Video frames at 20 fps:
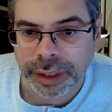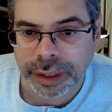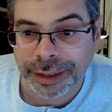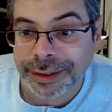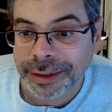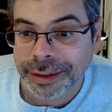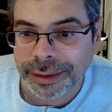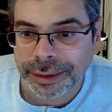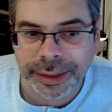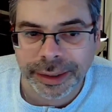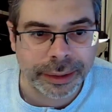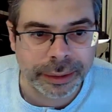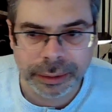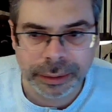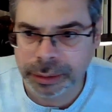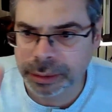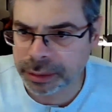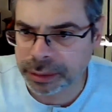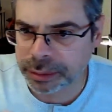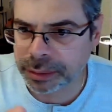Until then,
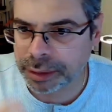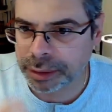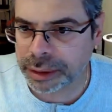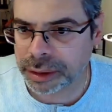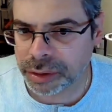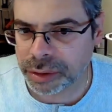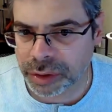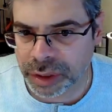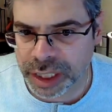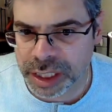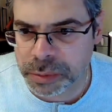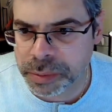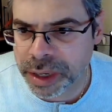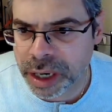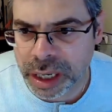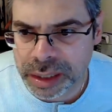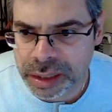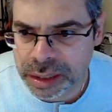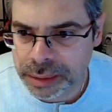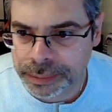you guys be
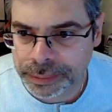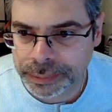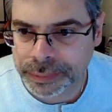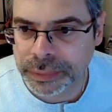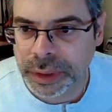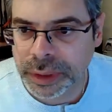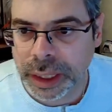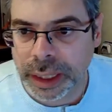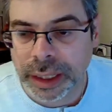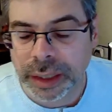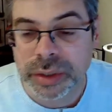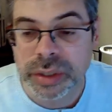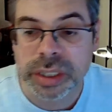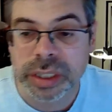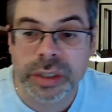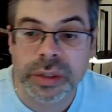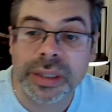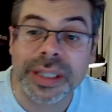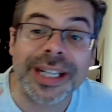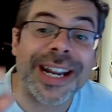awesome. And I'll
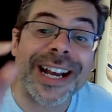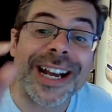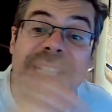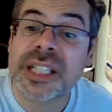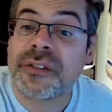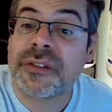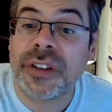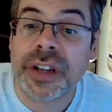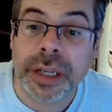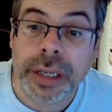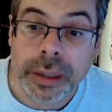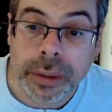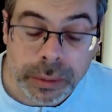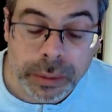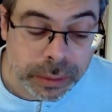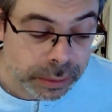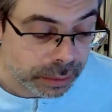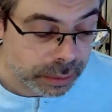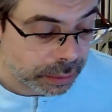see you in the next video.